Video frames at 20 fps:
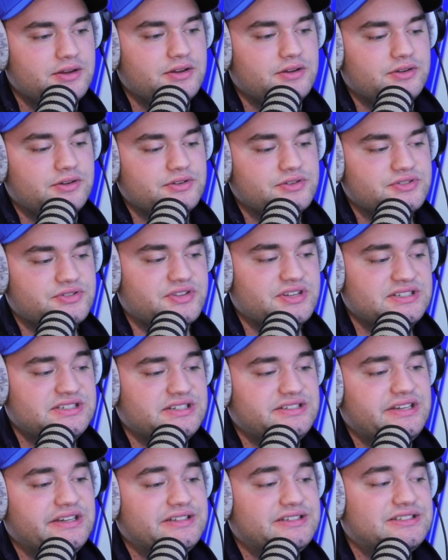So this
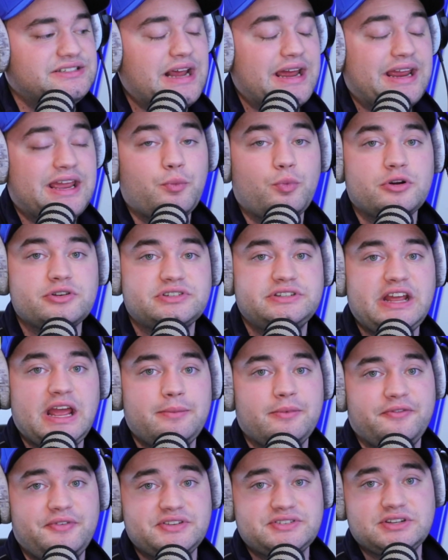is his second worst game
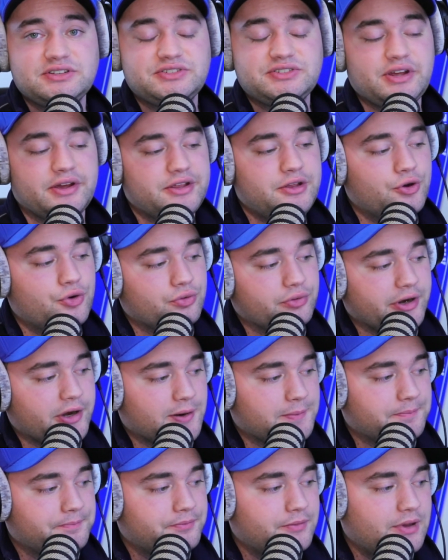of his Kentucky career.
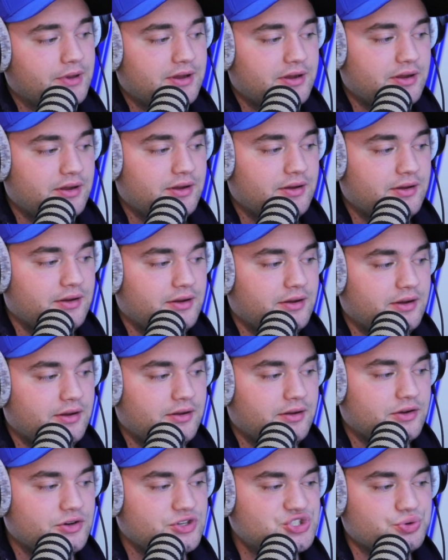
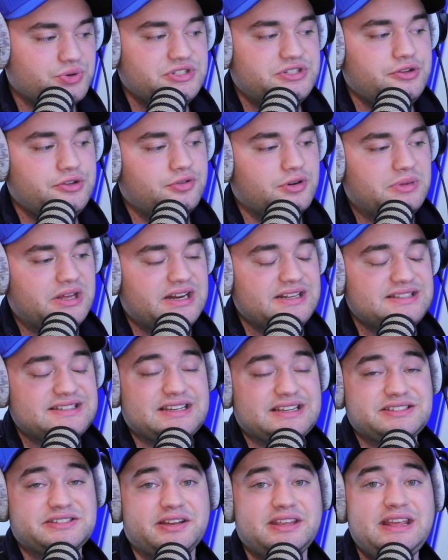23 minutes,
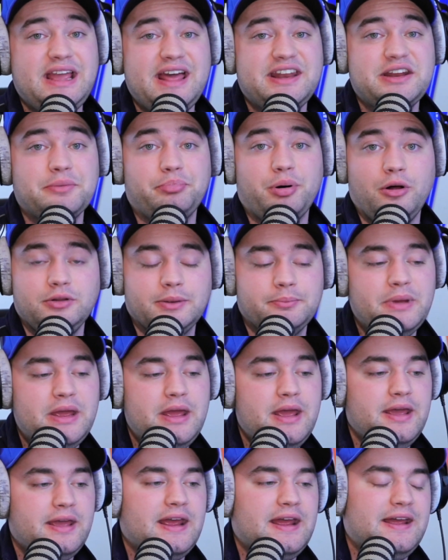Kentucky had to pull him.
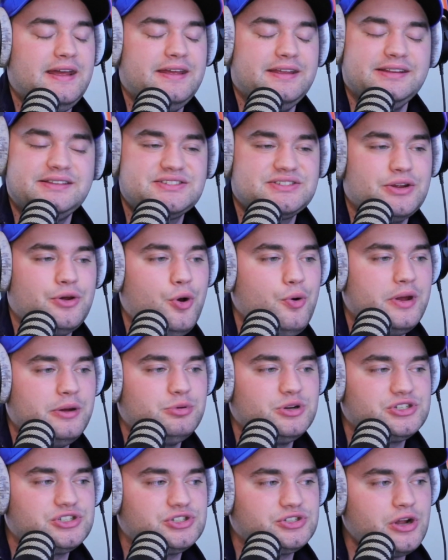It
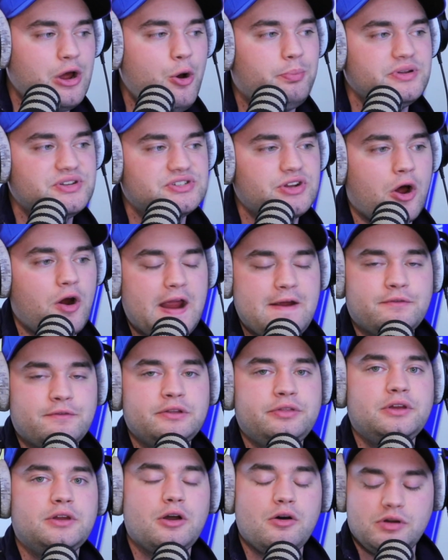was so bizarre.
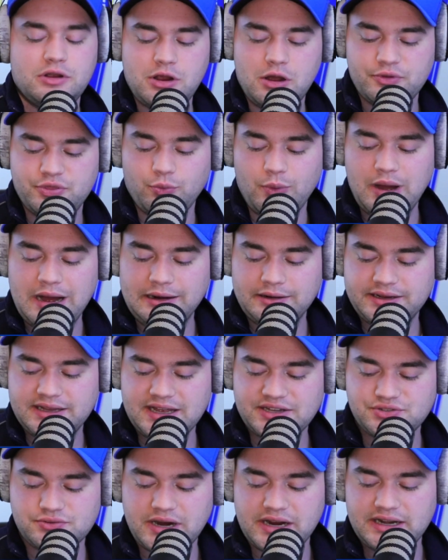Everything going on with the
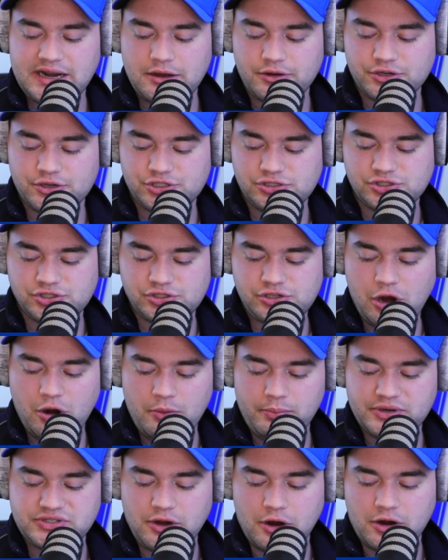Wildcats right now is just so
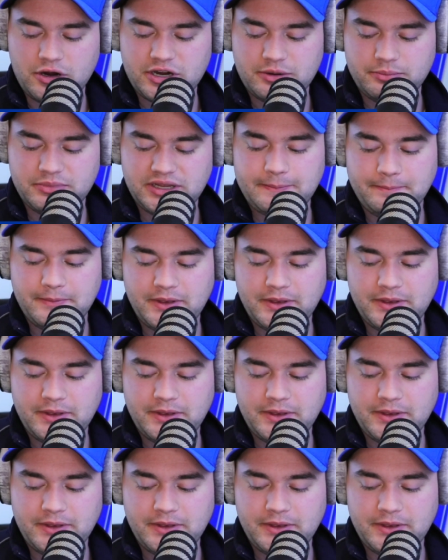bizarre to me.